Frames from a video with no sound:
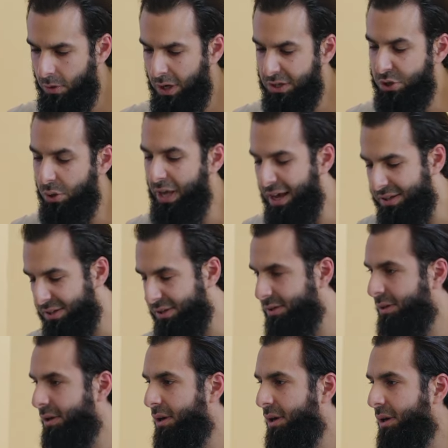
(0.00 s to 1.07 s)
And so, yes,
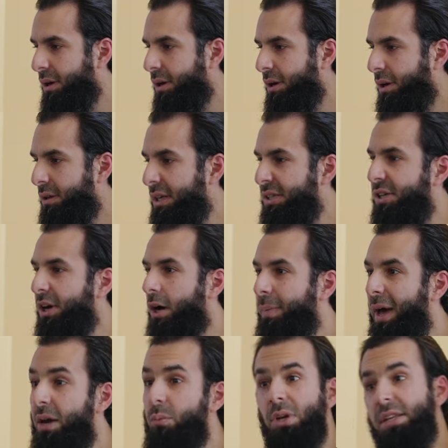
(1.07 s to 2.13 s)
these young
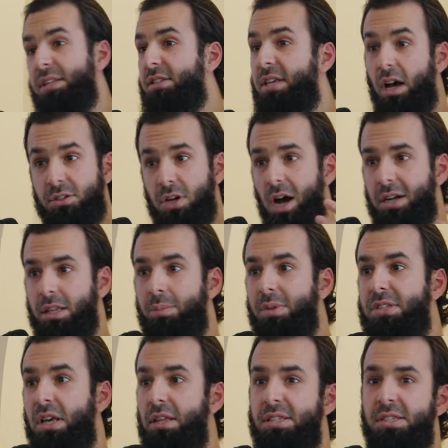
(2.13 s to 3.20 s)
men, we need to talk to them
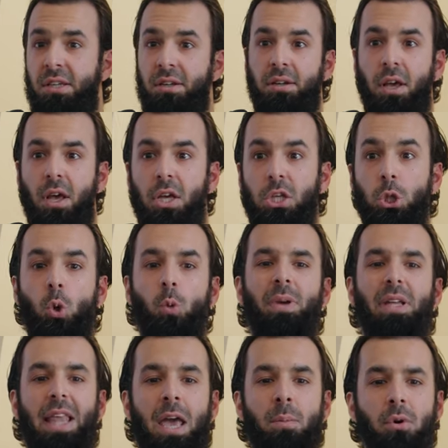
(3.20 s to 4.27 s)
and say, listen, you will
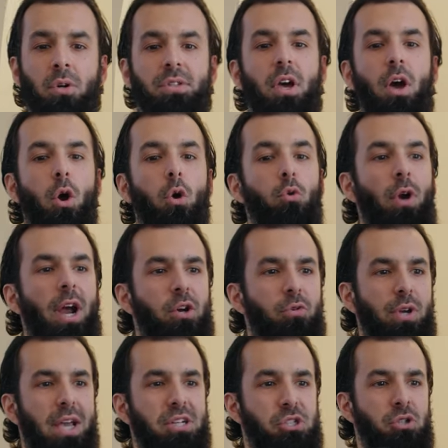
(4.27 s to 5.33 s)
be labeled
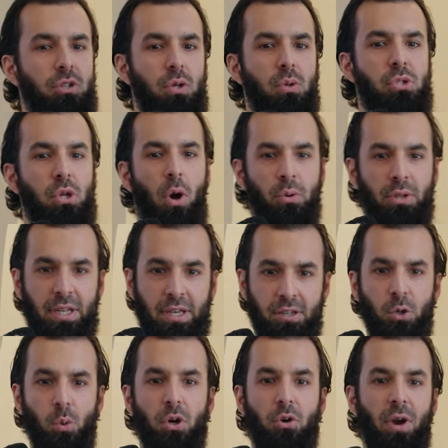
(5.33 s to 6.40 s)
recreational use only.
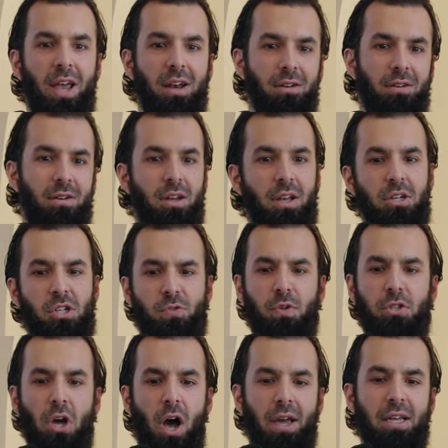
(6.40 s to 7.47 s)
You were great just
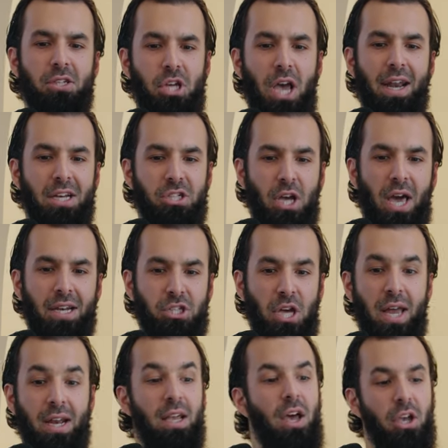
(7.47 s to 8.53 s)
for talking, chatting, chatting,
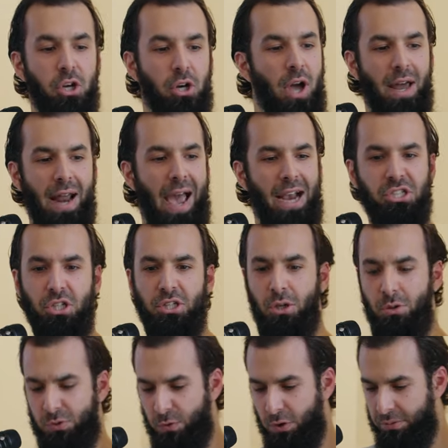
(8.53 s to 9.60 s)
chatting. You're not actually
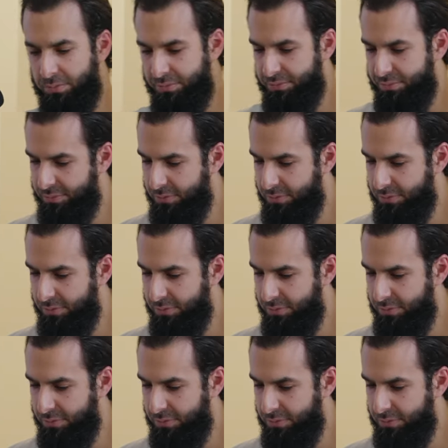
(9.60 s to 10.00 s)
useful.